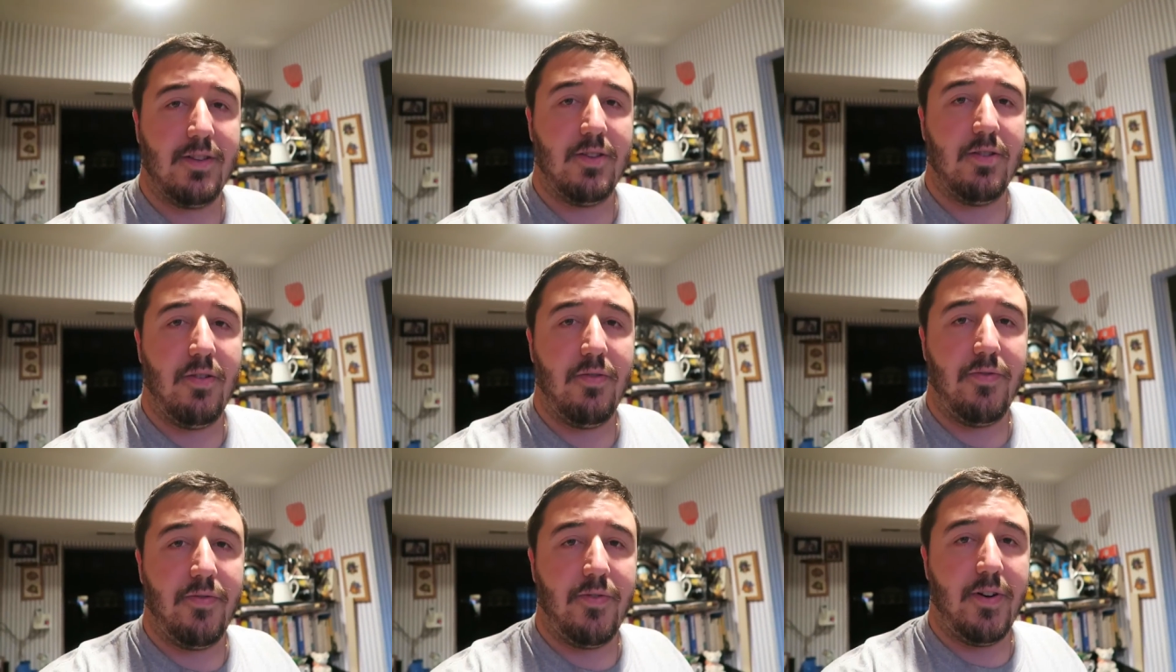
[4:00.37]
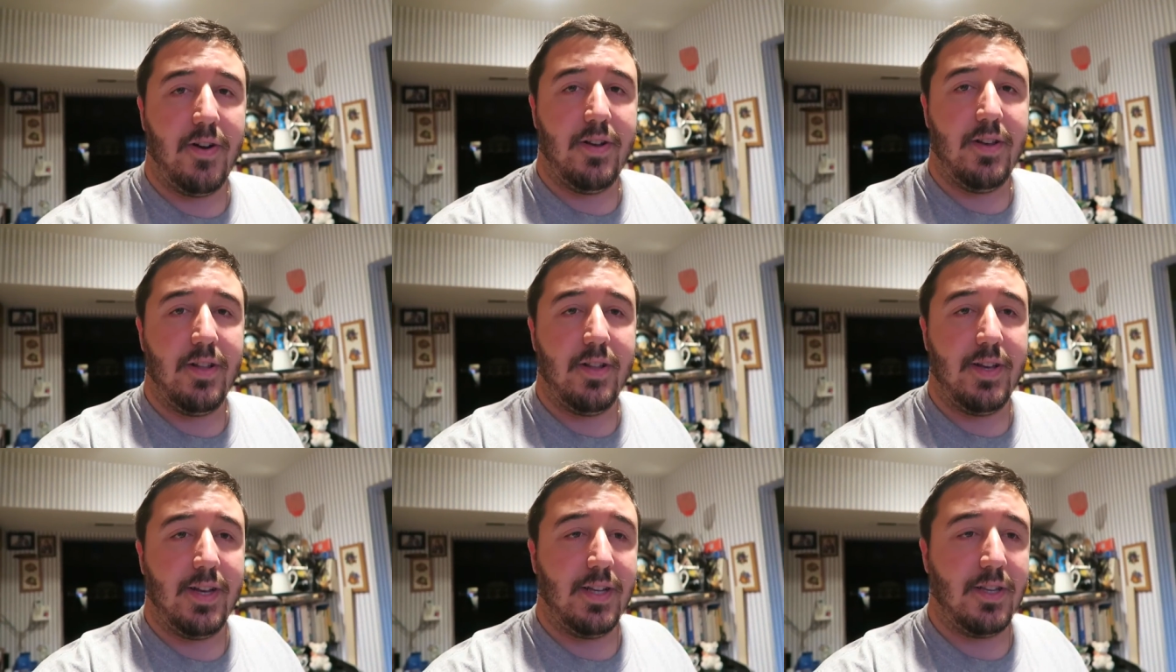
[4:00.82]
It's so
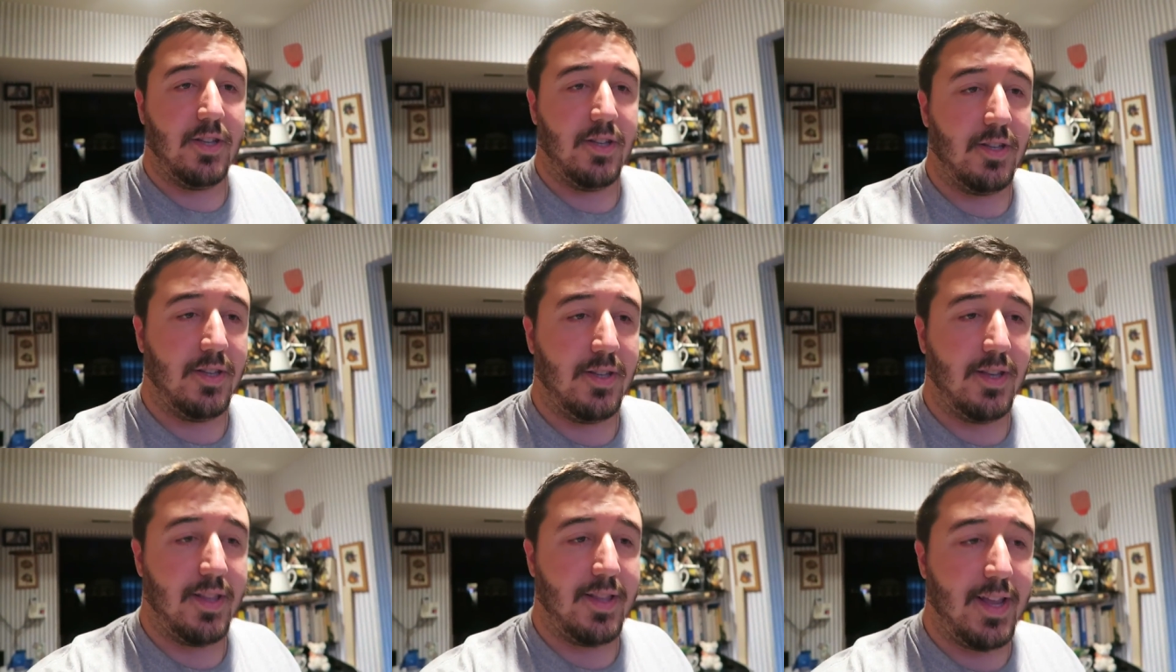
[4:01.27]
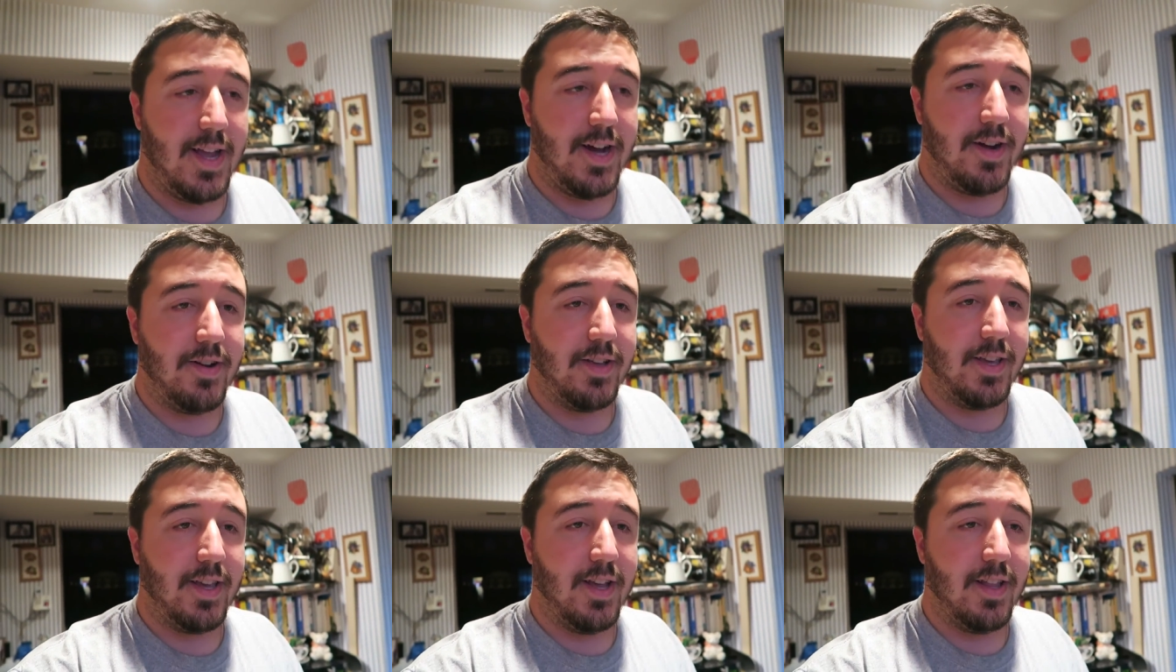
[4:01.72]
fun to like just sit
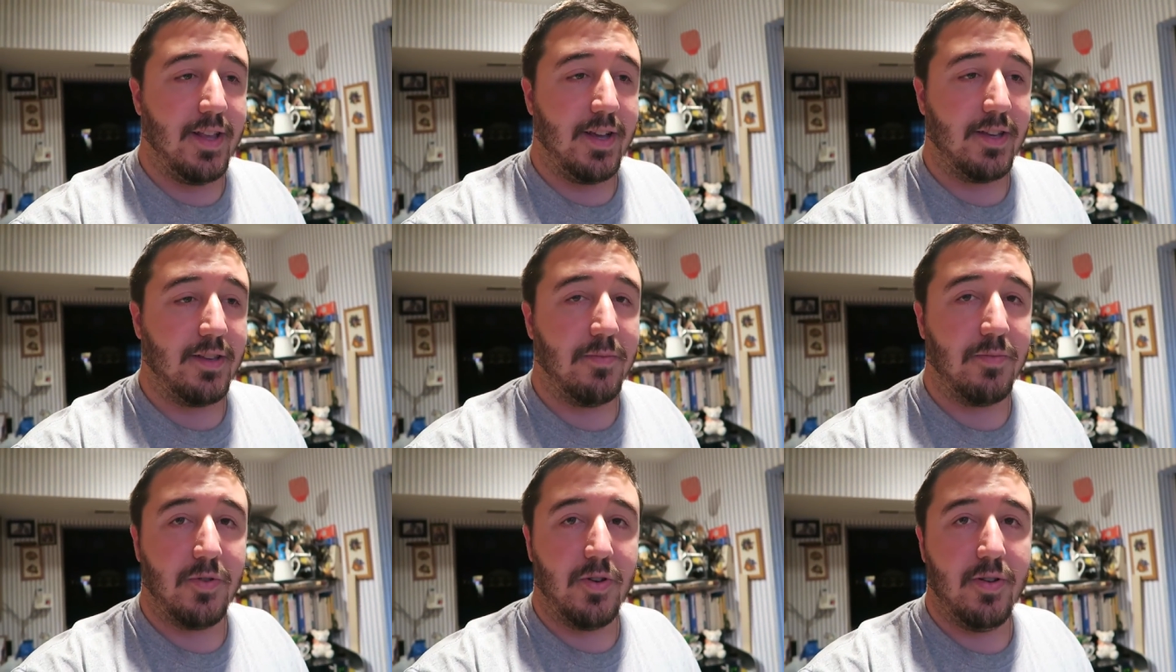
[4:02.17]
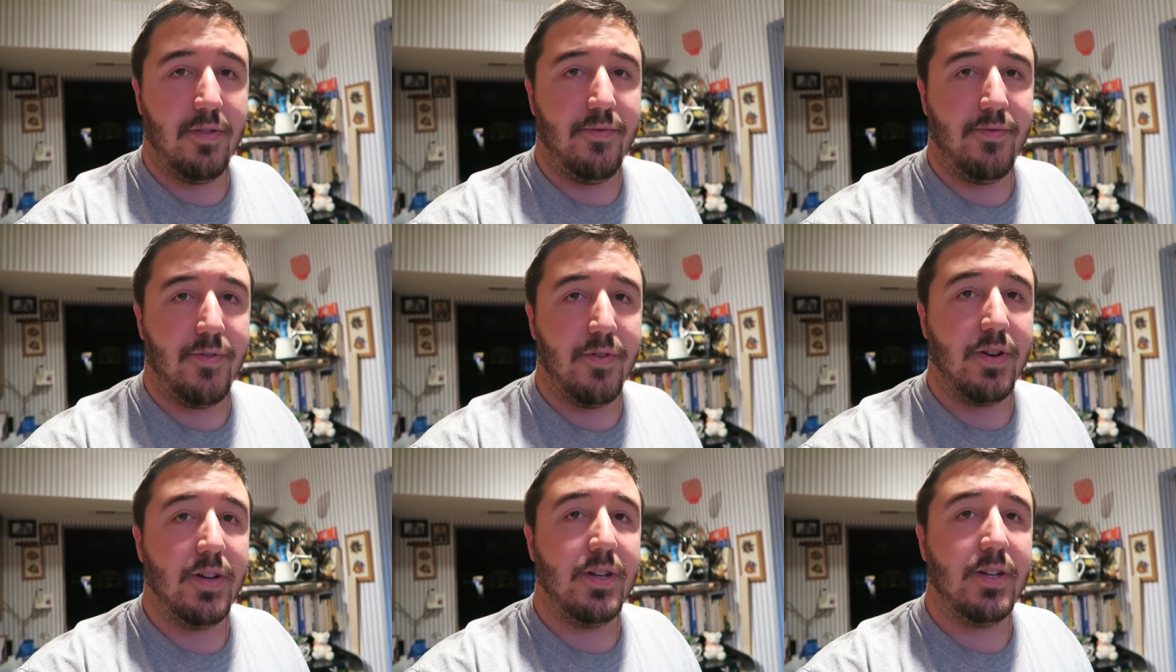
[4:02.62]
down and get like some good
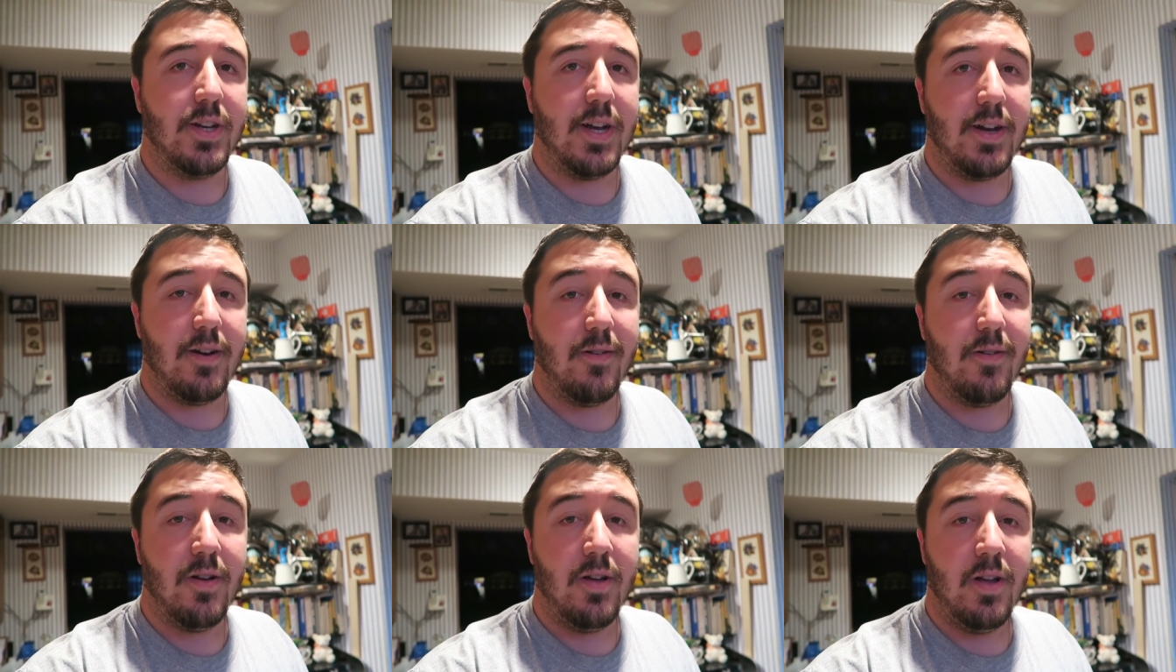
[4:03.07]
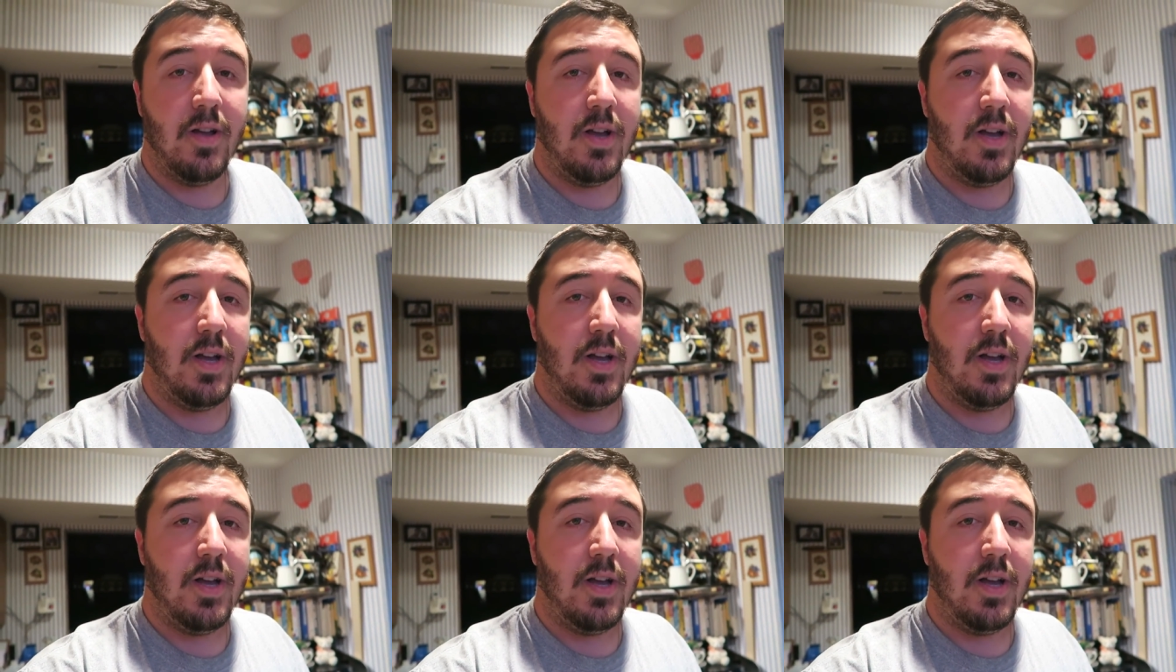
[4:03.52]
footage out.